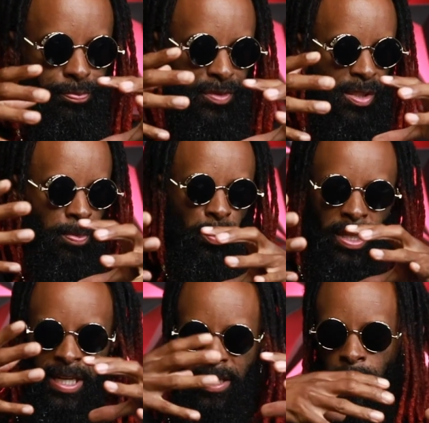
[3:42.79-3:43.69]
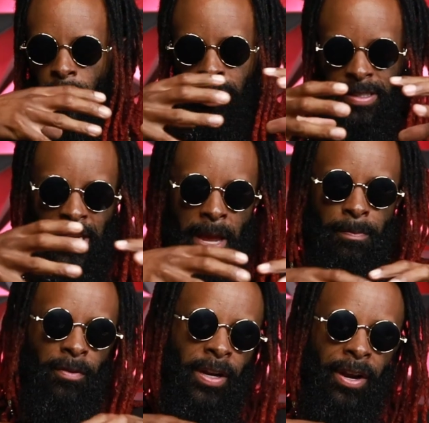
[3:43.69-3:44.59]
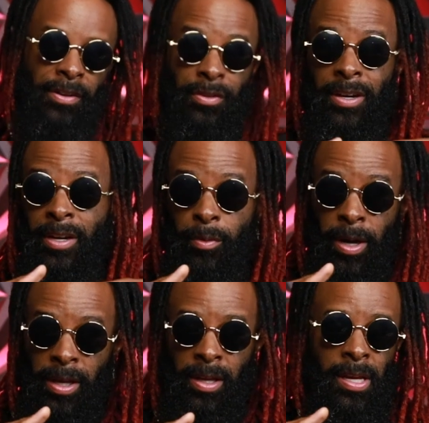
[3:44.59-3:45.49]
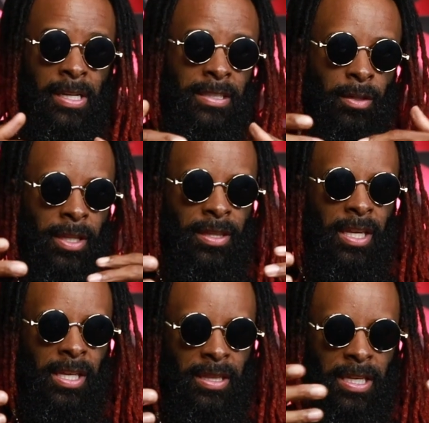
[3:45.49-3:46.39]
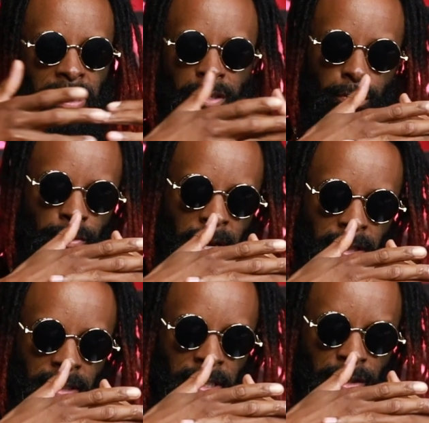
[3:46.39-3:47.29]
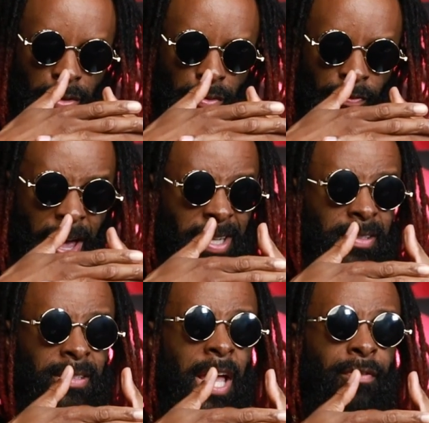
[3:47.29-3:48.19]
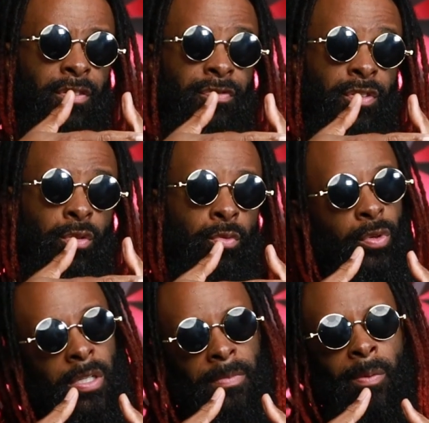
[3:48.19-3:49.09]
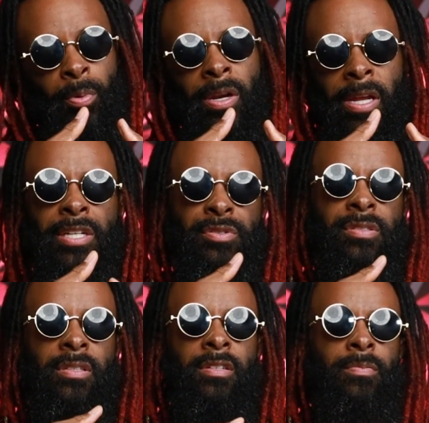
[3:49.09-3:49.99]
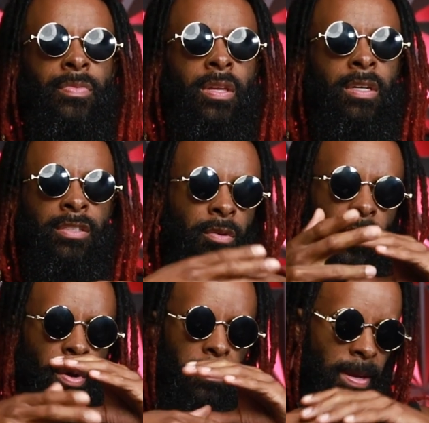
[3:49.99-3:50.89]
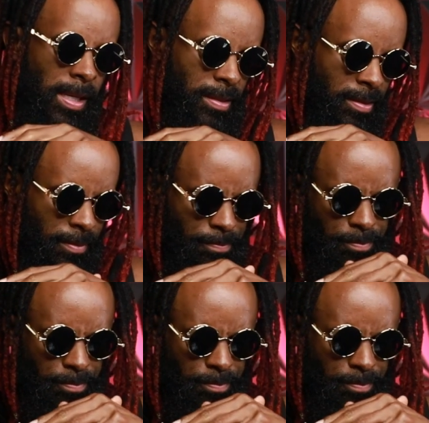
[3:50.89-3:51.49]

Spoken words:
spooky, dark type of character anyway. So I think these two factions having a feud would be pretty interesting. So anyway, Miz